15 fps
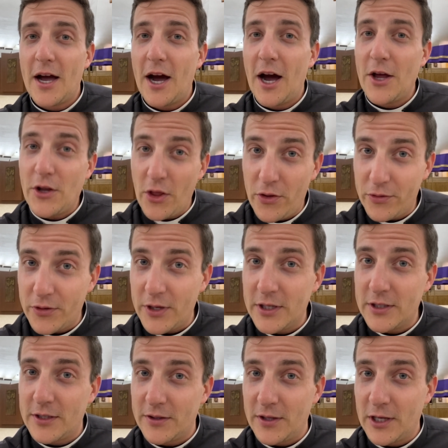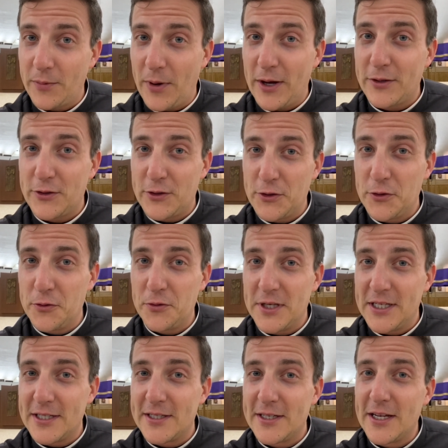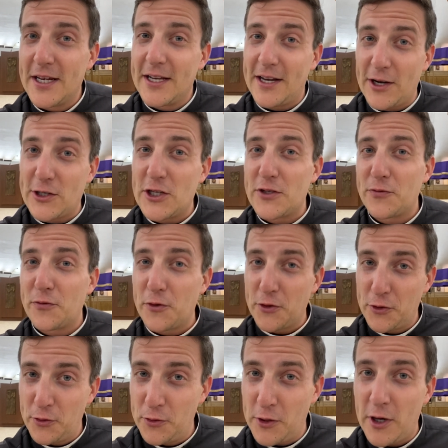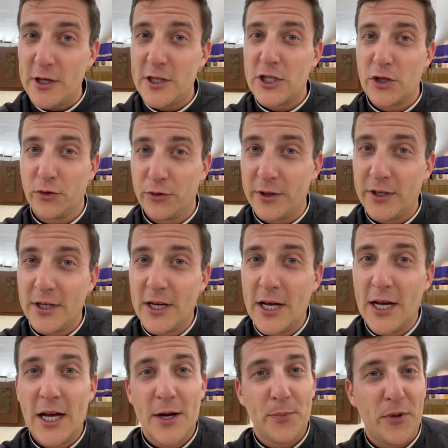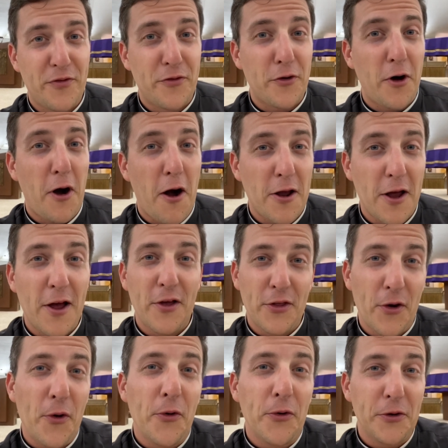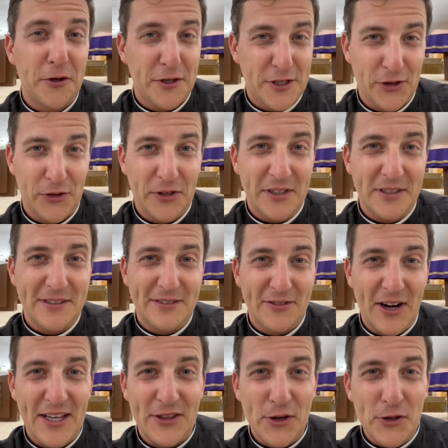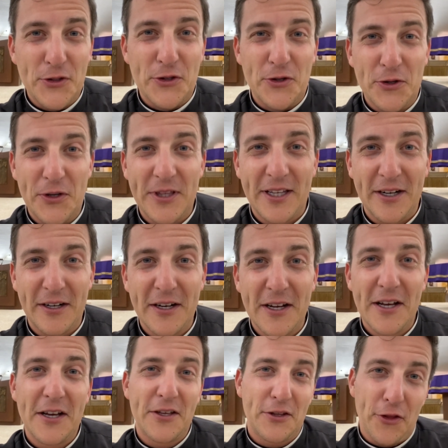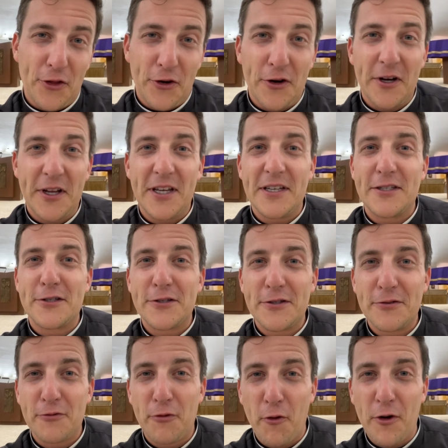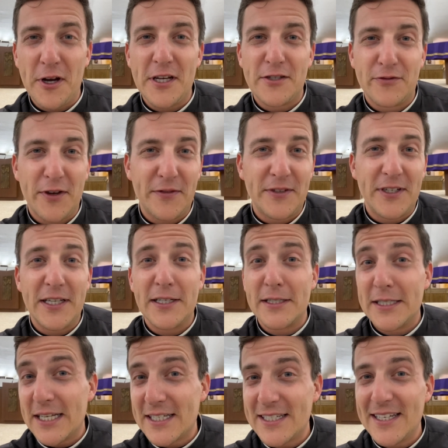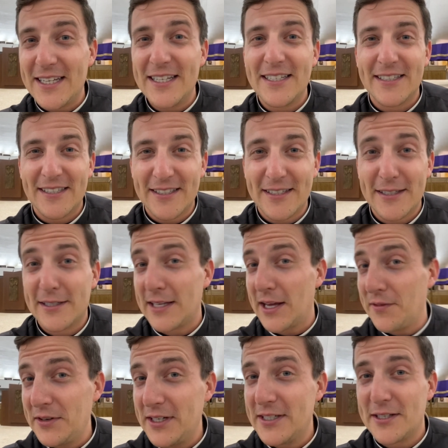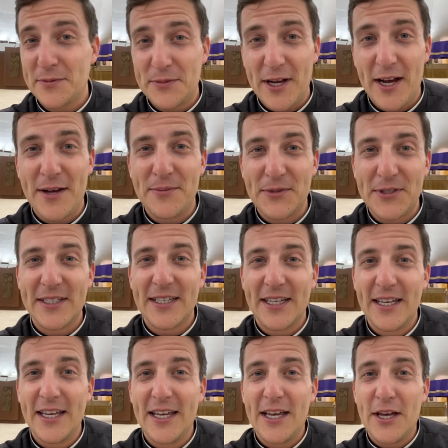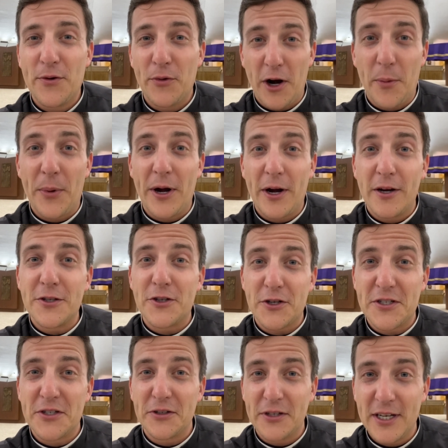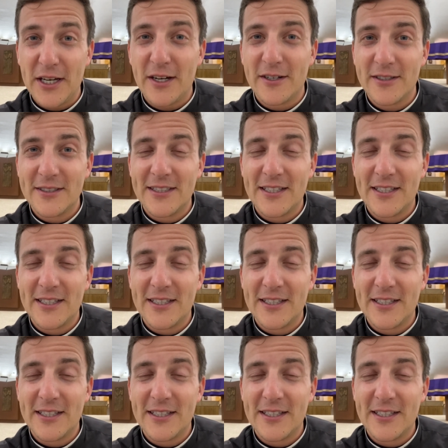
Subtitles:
Another thing to think about too is not just for you young children, but for the older children, right? Those who are in their 30s, 40s, 50s, 60s, 70s sometimes, when our parents are still here.